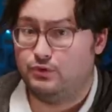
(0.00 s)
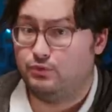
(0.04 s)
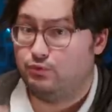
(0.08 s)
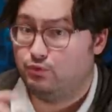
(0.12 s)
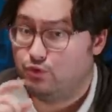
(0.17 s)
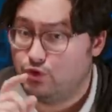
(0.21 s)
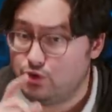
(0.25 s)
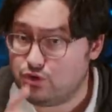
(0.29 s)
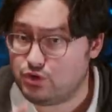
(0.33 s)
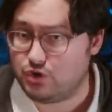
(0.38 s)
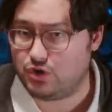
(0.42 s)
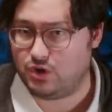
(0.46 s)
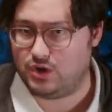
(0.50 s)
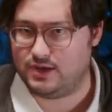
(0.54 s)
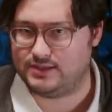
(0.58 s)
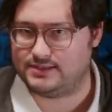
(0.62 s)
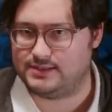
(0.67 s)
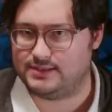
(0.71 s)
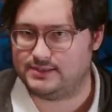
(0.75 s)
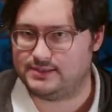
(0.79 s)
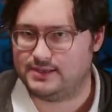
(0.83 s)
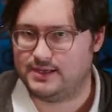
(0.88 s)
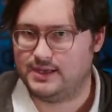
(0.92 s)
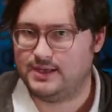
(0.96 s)
The root
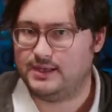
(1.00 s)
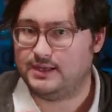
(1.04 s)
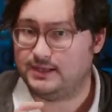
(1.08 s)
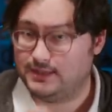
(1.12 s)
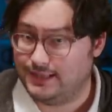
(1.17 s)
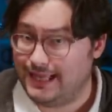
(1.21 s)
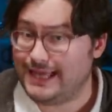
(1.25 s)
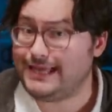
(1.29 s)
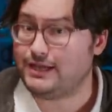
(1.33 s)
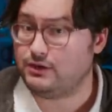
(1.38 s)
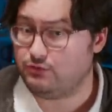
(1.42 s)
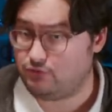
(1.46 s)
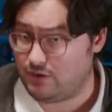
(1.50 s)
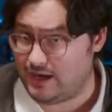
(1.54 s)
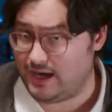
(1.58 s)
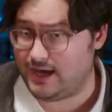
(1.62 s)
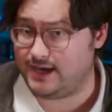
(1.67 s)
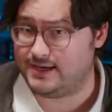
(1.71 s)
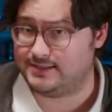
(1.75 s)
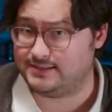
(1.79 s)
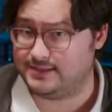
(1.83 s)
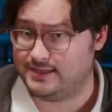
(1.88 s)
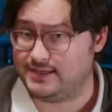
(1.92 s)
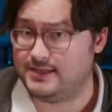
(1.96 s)
causes, like a
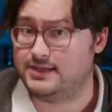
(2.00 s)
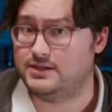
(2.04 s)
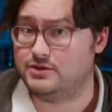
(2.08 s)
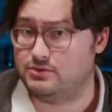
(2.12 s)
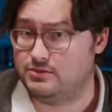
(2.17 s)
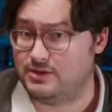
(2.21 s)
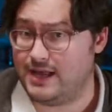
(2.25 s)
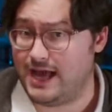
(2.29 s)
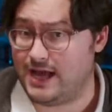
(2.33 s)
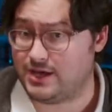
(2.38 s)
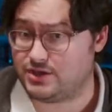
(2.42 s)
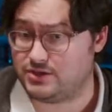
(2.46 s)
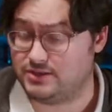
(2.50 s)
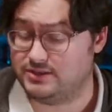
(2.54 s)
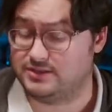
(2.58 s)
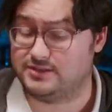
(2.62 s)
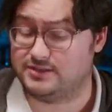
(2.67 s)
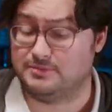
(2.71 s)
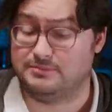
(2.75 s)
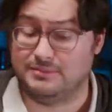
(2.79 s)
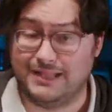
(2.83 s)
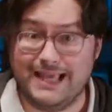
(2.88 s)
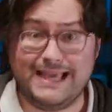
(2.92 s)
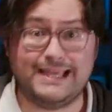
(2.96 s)
rise in Hindu
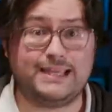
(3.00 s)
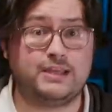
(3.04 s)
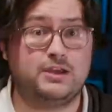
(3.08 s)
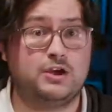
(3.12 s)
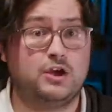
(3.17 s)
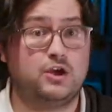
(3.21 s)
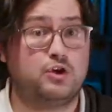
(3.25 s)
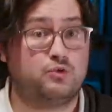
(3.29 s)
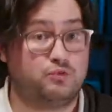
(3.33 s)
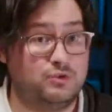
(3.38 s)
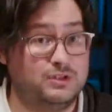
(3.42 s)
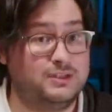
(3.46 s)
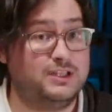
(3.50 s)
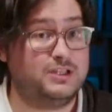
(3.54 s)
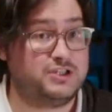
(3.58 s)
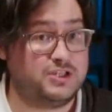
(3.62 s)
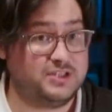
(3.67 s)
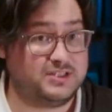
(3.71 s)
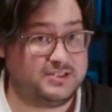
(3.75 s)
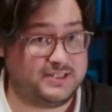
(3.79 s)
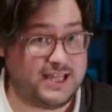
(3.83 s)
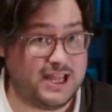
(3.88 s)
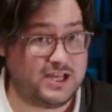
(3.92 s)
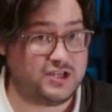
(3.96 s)
nationalism, like
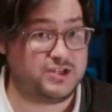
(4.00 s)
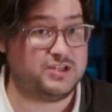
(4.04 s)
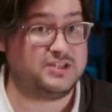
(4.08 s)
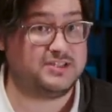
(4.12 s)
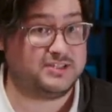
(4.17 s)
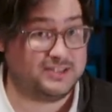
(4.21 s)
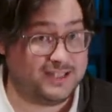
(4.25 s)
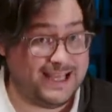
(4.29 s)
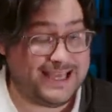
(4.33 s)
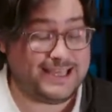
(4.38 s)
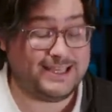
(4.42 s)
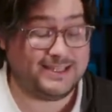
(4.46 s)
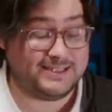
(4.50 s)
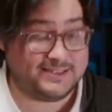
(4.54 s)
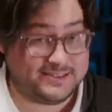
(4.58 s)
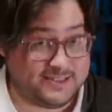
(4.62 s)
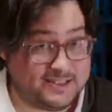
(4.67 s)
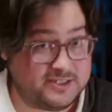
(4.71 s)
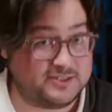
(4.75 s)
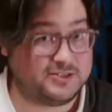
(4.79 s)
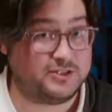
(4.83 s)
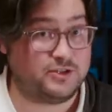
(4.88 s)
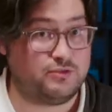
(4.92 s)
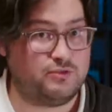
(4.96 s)
religious tensions, like a
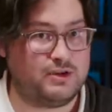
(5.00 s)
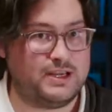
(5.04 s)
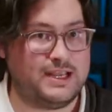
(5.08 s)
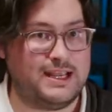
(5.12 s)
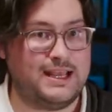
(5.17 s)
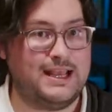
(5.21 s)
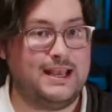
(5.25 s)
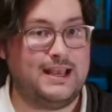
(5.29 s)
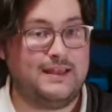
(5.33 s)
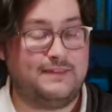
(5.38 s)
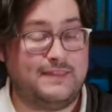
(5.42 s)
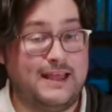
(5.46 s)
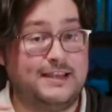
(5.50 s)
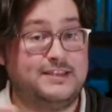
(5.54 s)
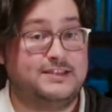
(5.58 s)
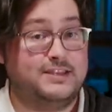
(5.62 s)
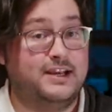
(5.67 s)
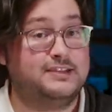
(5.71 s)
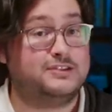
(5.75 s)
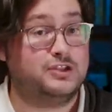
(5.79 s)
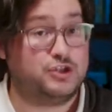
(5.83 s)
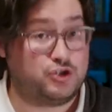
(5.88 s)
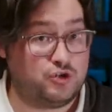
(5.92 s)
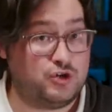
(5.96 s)
citizenry that
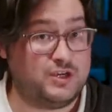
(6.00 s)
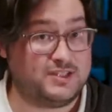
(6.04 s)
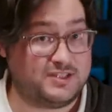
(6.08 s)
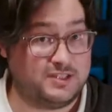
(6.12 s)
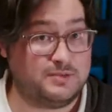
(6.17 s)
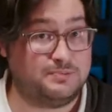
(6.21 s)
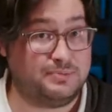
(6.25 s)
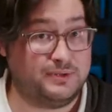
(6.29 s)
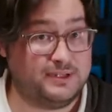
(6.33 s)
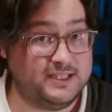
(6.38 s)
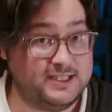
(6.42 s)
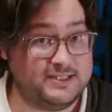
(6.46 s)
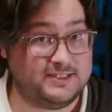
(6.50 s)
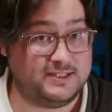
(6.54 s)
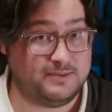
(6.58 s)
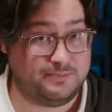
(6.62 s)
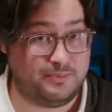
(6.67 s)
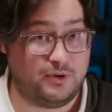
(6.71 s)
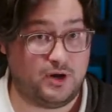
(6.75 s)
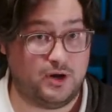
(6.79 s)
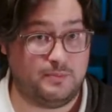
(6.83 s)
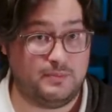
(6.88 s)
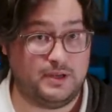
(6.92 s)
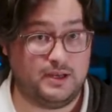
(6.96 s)
doesn't trust the police
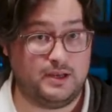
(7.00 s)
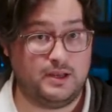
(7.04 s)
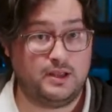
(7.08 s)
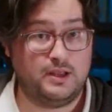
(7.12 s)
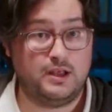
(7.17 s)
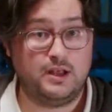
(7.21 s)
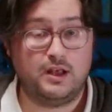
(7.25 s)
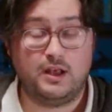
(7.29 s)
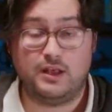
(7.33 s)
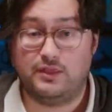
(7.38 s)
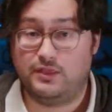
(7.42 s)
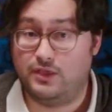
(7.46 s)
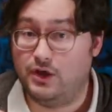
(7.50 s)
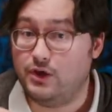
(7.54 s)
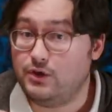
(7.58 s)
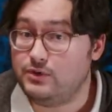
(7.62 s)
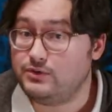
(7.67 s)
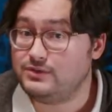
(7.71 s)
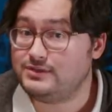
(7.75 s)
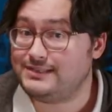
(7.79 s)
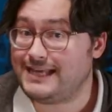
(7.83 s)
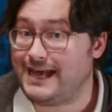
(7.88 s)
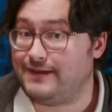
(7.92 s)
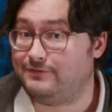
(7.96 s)
department,
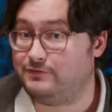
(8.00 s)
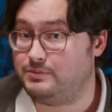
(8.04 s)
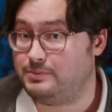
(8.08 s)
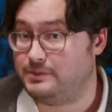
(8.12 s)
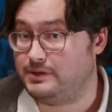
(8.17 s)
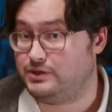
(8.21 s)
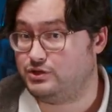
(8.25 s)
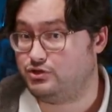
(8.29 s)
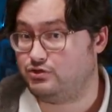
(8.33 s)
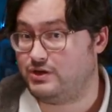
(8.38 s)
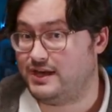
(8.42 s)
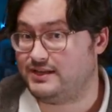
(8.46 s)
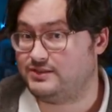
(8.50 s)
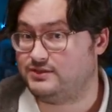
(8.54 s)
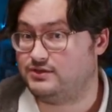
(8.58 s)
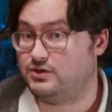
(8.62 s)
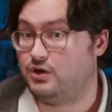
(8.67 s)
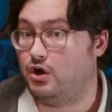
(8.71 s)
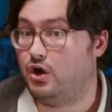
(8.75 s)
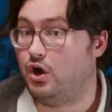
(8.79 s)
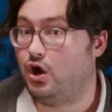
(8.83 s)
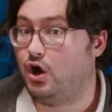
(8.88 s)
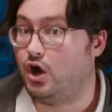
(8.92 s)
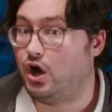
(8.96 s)
those have to be addressed
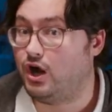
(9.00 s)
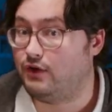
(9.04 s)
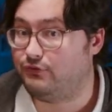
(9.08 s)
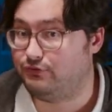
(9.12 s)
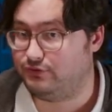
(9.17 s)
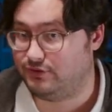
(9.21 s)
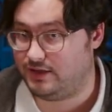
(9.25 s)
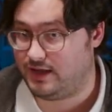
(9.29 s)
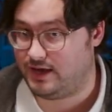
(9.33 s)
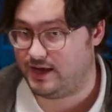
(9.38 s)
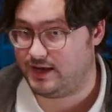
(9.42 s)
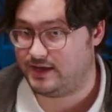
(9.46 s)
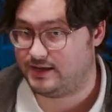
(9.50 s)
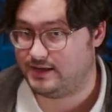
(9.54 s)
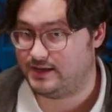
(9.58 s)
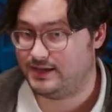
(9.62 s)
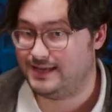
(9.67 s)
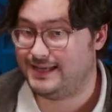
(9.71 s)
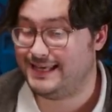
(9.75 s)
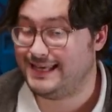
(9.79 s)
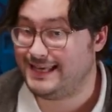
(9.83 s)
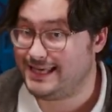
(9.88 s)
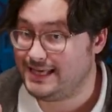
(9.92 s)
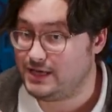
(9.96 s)
offline,
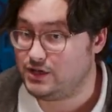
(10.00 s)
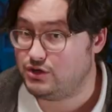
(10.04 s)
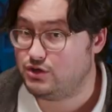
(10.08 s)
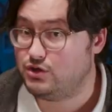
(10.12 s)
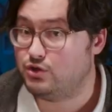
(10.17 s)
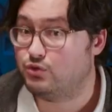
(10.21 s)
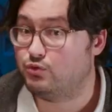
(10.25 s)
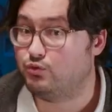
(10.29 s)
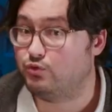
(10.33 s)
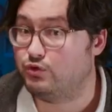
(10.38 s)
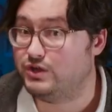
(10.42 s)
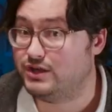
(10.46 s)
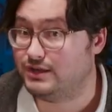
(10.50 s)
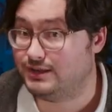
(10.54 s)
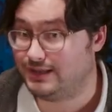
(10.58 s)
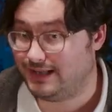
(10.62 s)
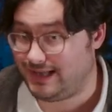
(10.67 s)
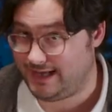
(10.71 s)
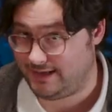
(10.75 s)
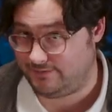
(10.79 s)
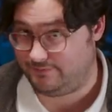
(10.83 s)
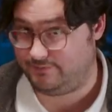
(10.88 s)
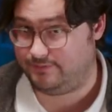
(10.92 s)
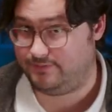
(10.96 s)
in real
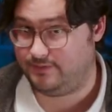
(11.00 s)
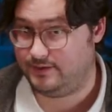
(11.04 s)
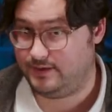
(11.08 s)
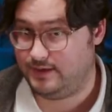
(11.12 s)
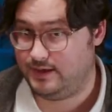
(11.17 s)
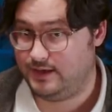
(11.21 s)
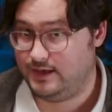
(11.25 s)
life.